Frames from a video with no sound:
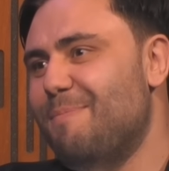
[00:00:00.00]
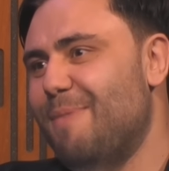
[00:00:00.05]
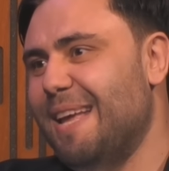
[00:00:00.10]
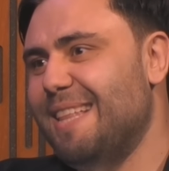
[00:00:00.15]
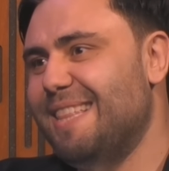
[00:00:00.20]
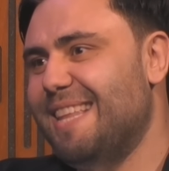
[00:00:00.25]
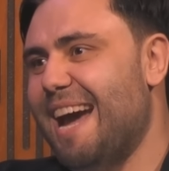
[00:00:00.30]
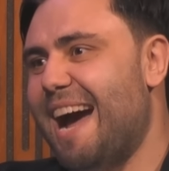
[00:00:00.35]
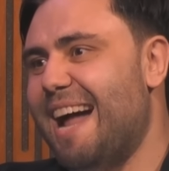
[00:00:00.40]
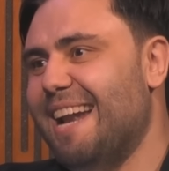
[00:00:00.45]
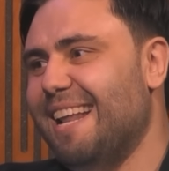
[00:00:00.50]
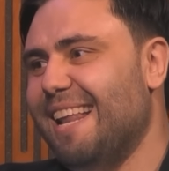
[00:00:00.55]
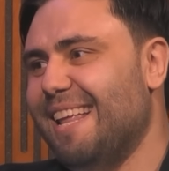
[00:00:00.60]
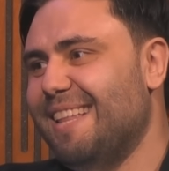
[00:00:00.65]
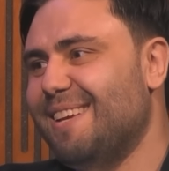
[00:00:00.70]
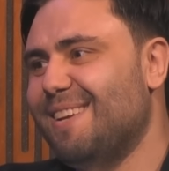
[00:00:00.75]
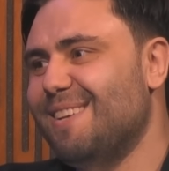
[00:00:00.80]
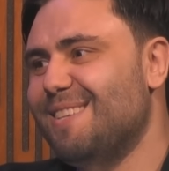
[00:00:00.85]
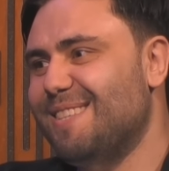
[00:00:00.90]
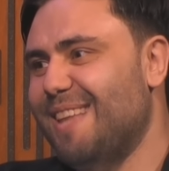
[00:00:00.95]
into
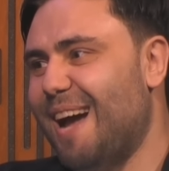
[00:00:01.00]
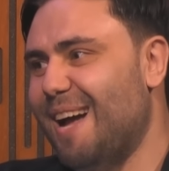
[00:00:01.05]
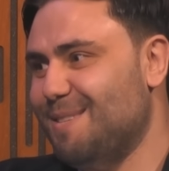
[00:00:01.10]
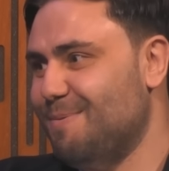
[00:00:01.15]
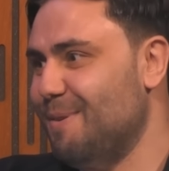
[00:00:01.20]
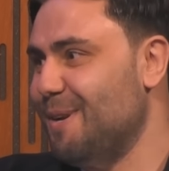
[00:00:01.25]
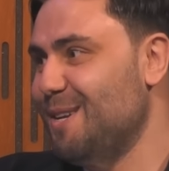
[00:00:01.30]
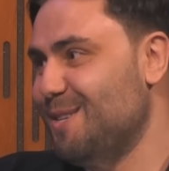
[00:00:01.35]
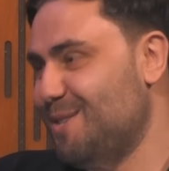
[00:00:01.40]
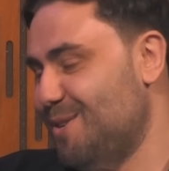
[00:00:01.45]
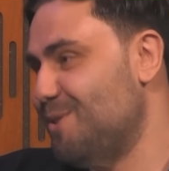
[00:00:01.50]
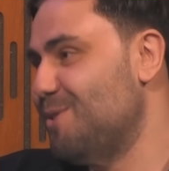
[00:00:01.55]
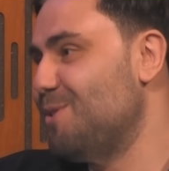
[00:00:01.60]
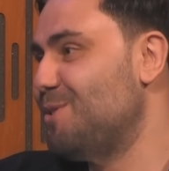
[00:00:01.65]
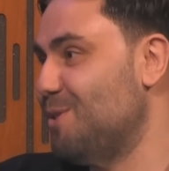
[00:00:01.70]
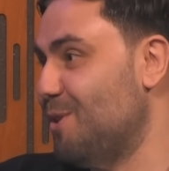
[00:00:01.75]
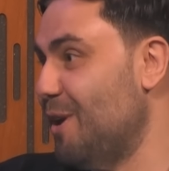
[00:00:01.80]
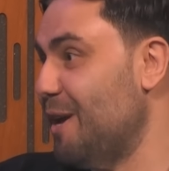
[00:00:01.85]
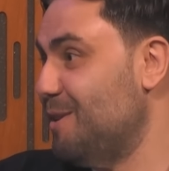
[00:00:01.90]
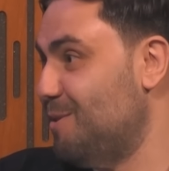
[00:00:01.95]
analytical stats, but these are
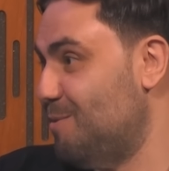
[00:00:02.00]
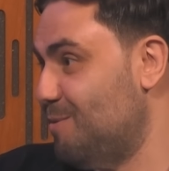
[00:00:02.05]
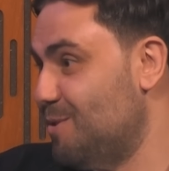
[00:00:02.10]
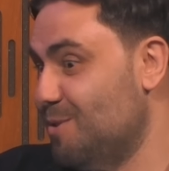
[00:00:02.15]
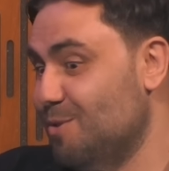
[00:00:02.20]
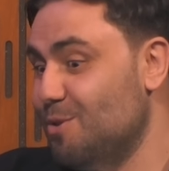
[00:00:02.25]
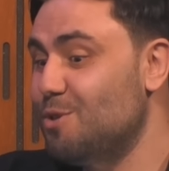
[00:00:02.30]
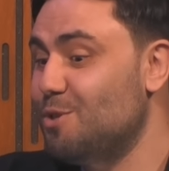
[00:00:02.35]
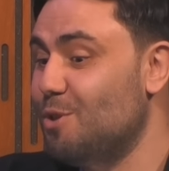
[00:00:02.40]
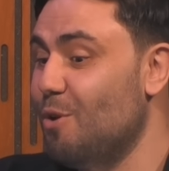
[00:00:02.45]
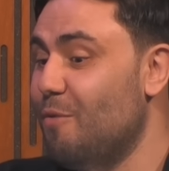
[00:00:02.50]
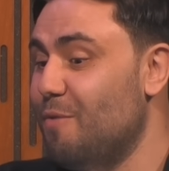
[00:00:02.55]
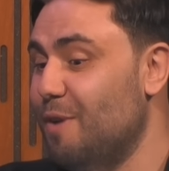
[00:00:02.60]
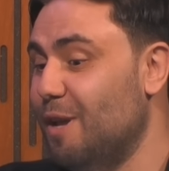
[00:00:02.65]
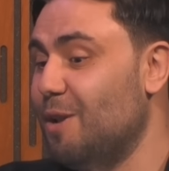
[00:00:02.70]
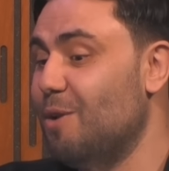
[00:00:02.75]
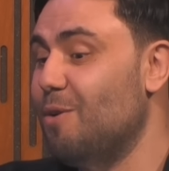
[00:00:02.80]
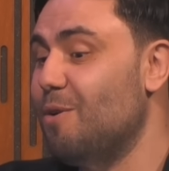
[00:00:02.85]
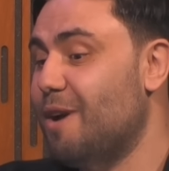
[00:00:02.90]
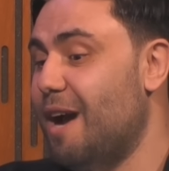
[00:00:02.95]
just like just stuff you'd
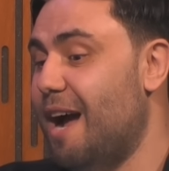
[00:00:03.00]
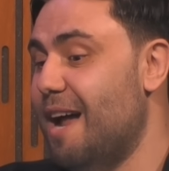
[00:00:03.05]
look yeah.